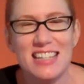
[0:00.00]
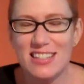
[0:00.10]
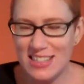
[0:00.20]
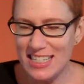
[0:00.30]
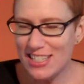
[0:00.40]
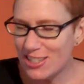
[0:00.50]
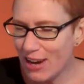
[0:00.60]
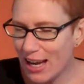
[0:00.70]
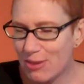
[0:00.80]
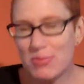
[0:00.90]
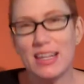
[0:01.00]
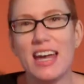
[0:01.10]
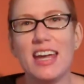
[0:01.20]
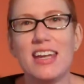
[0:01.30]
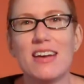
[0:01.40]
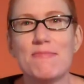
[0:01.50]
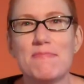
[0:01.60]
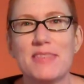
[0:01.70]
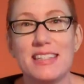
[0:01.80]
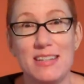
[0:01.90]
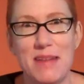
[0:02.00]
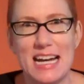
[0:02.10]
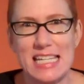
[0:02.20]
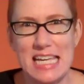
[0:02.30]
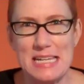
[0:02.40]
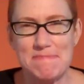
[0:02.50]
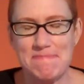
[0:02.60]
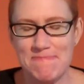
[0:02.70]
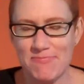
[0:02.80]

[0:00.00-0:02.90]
to teach you how to play the TPACK game.